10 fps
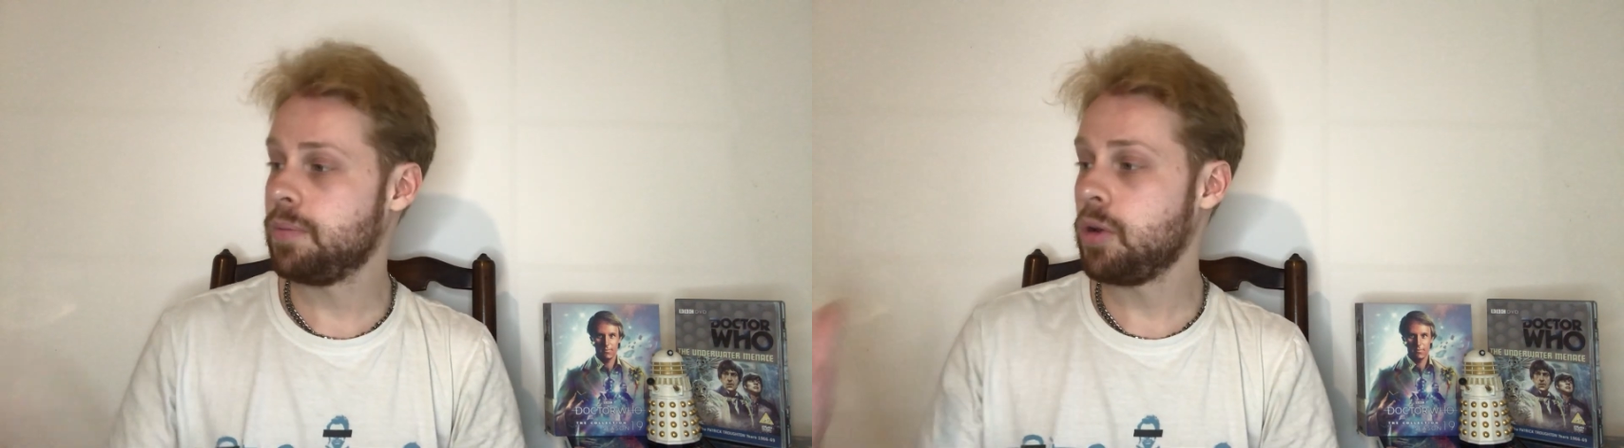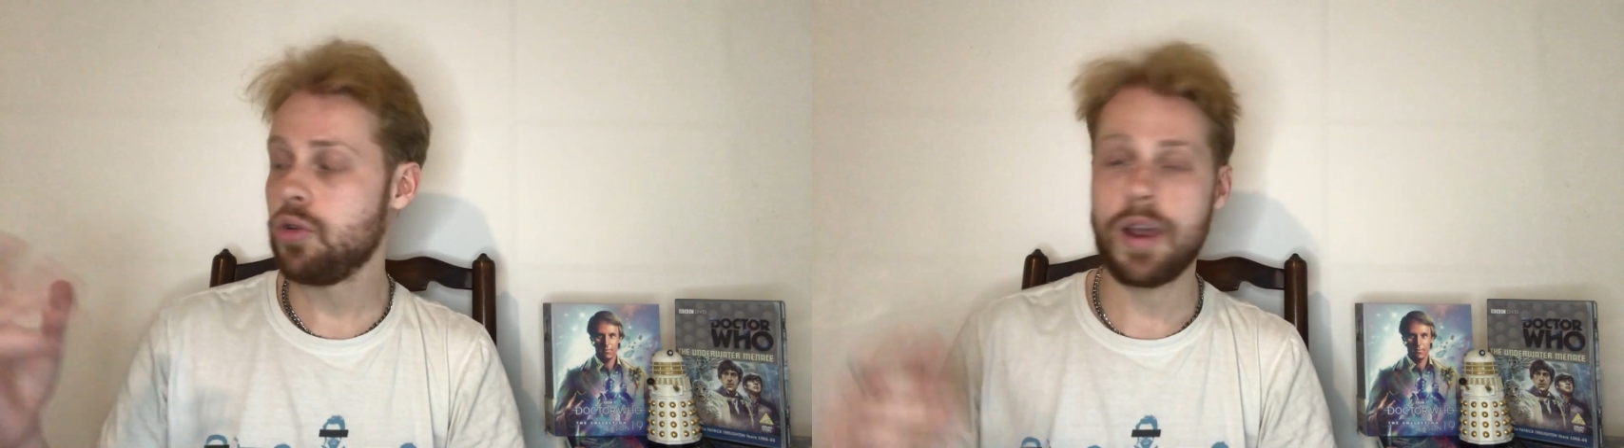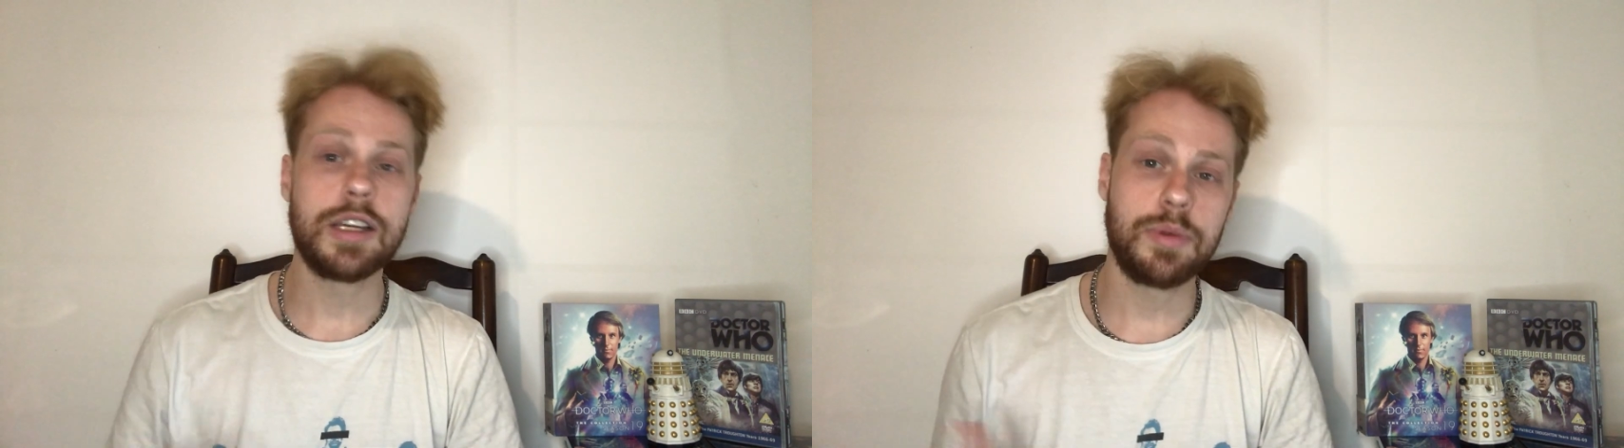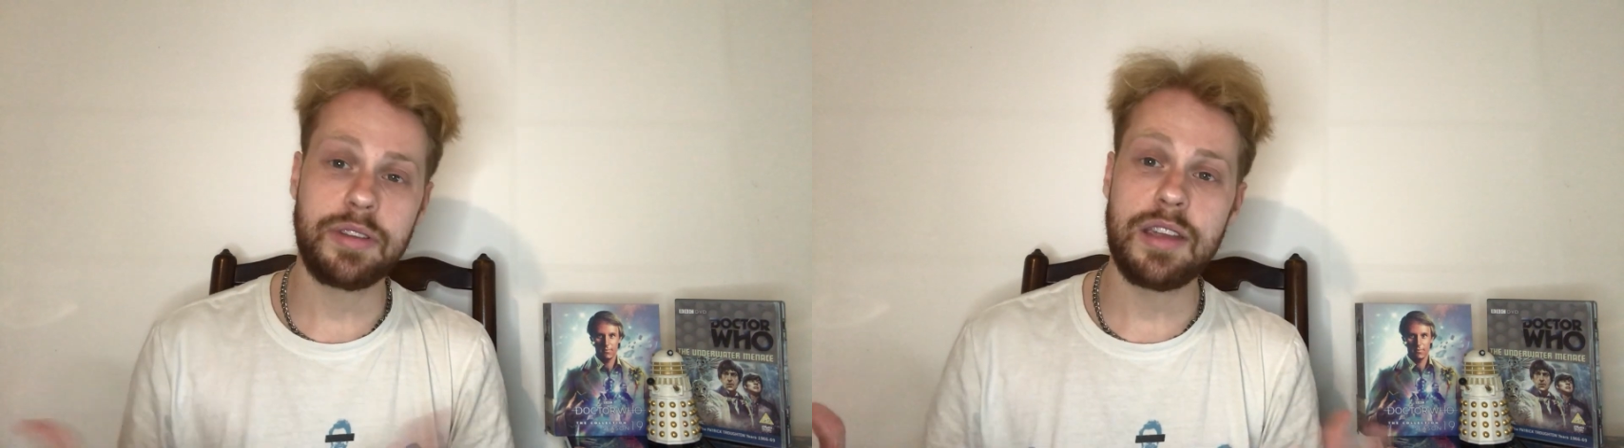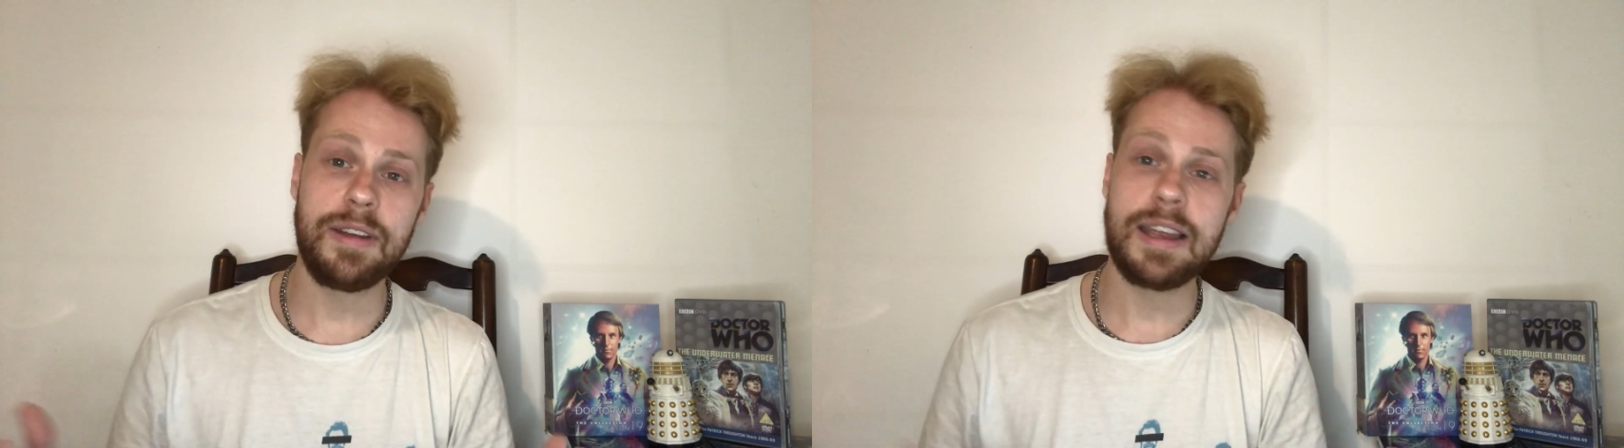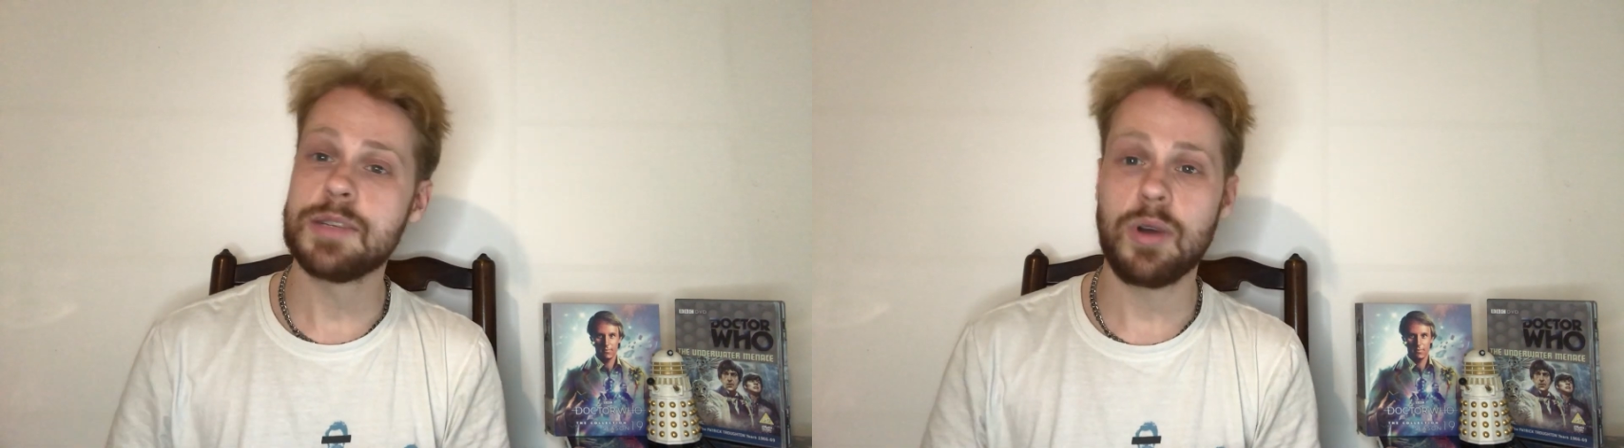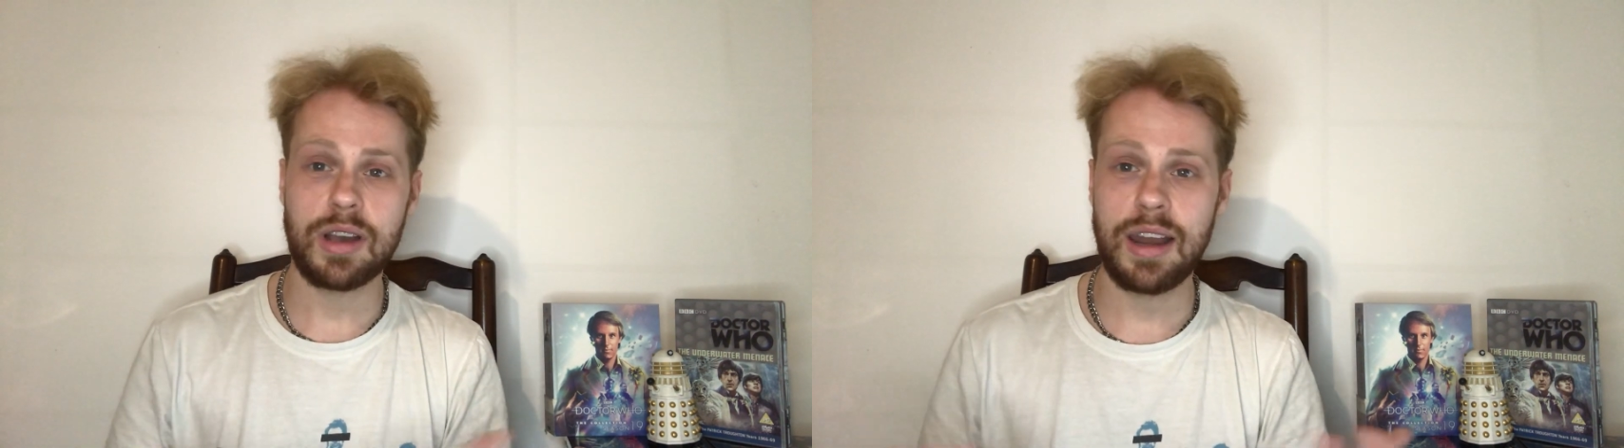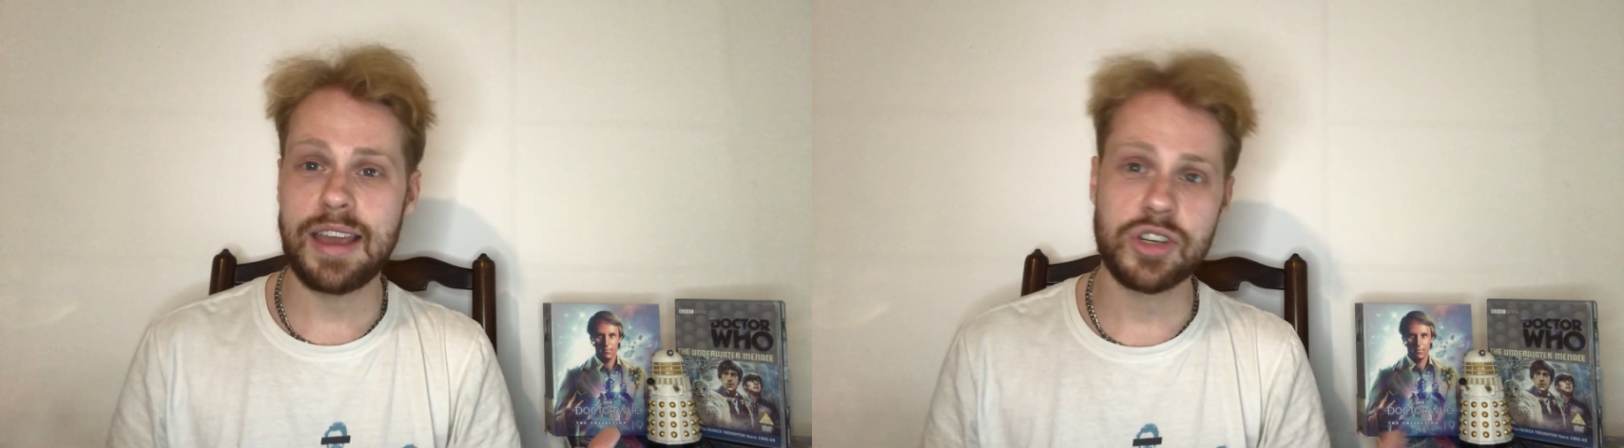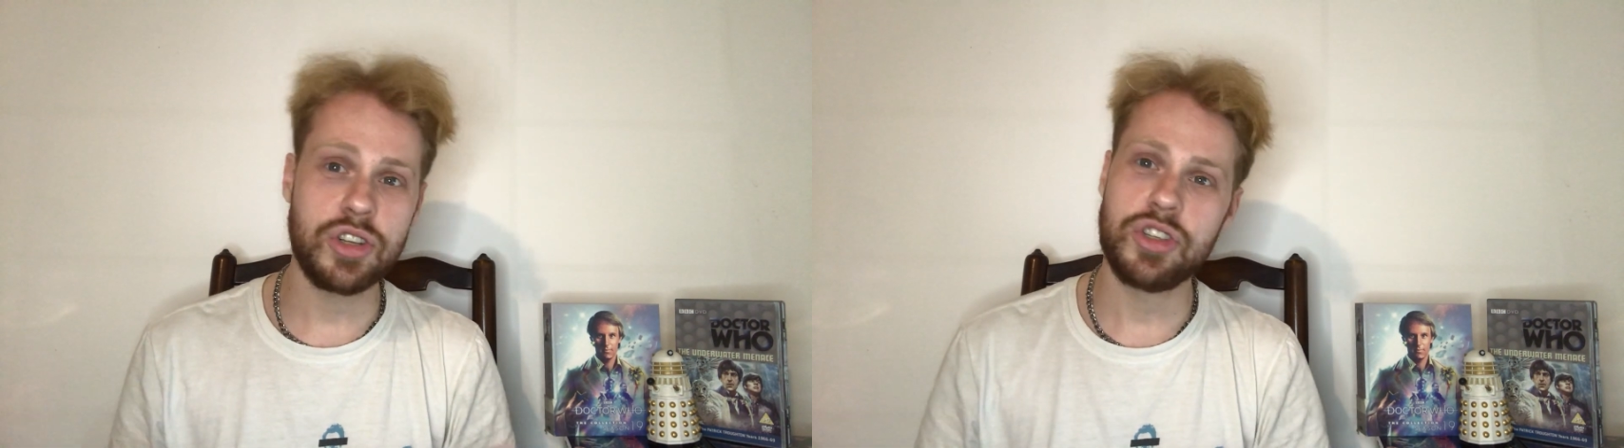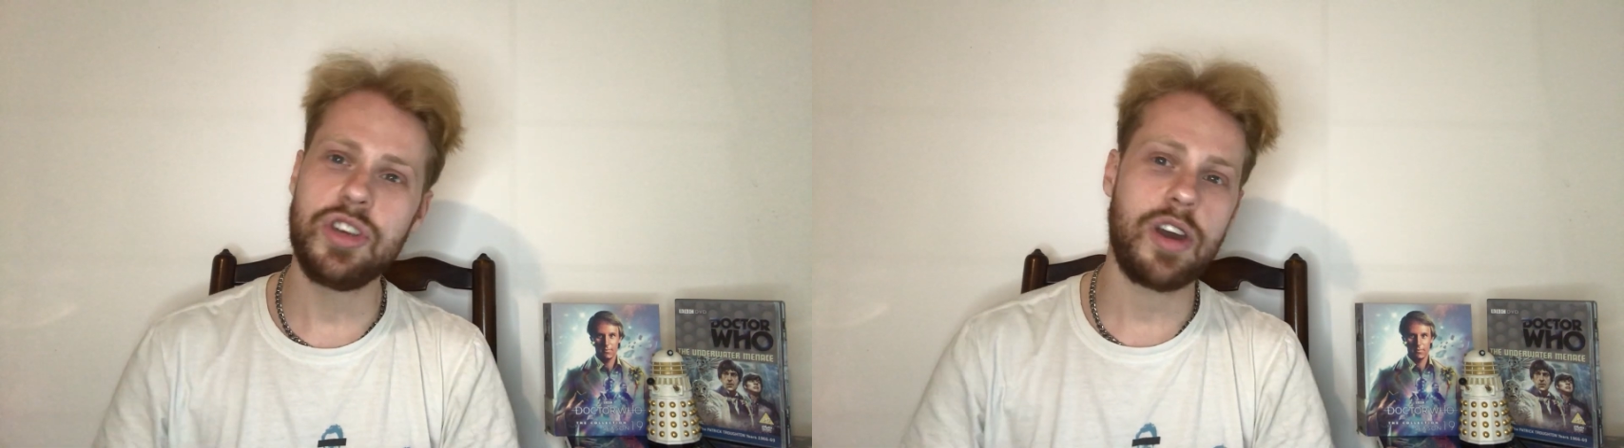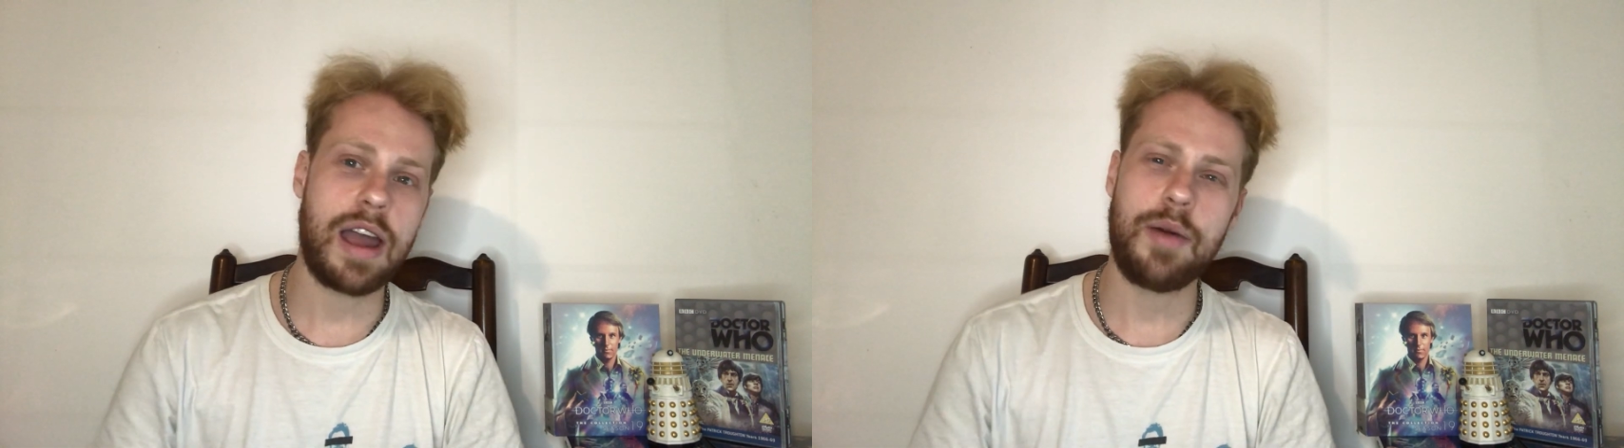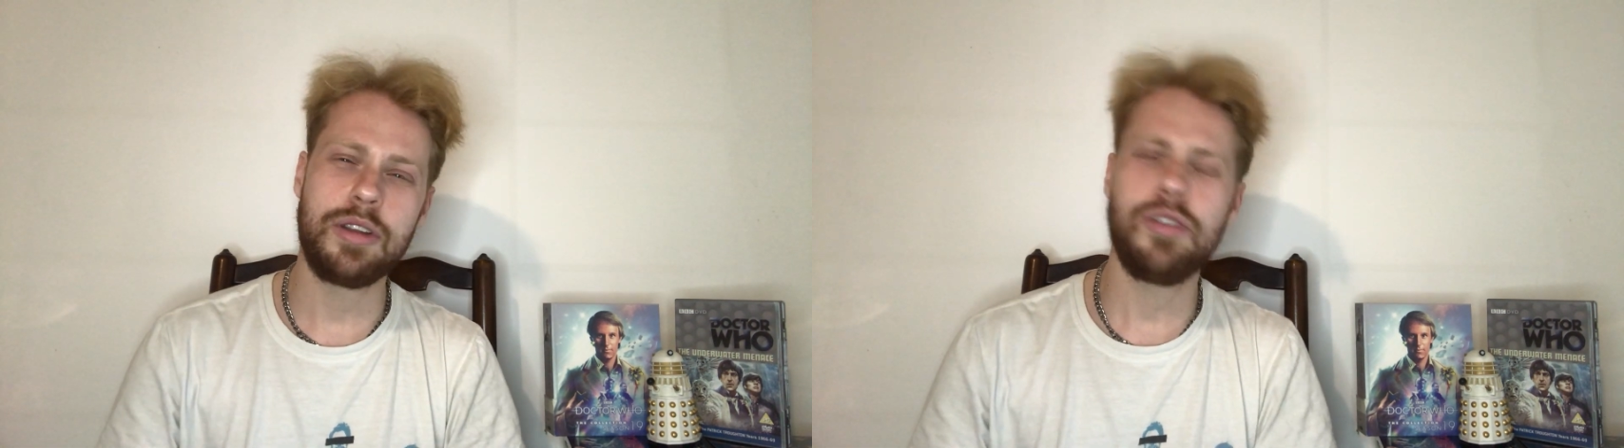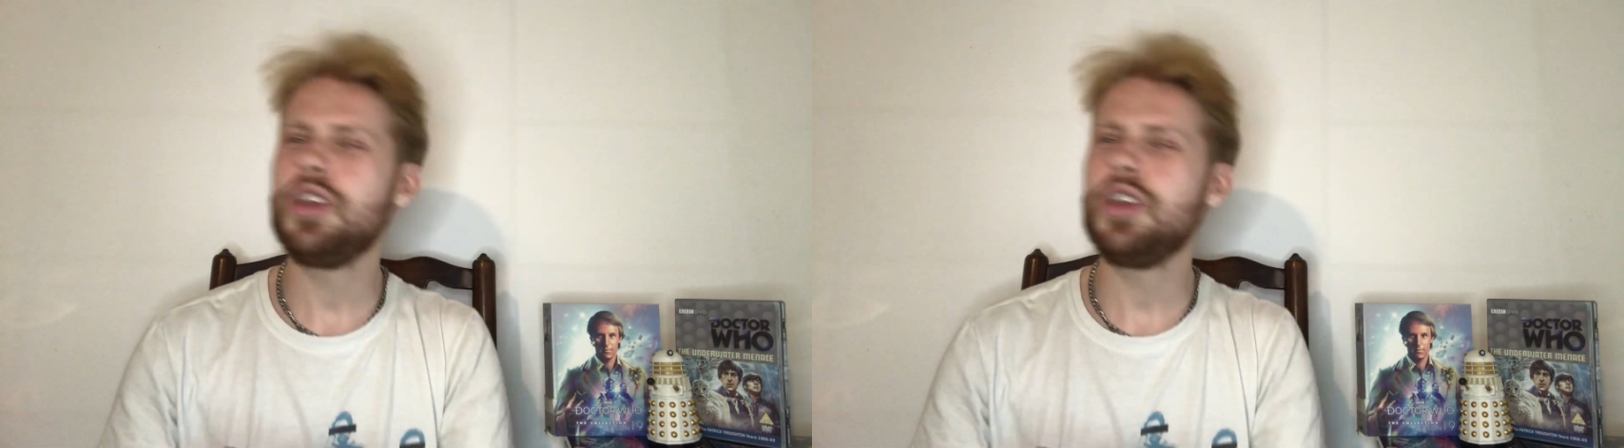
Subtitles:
my Blu-rays, my DVDs, my collections. You know how we do.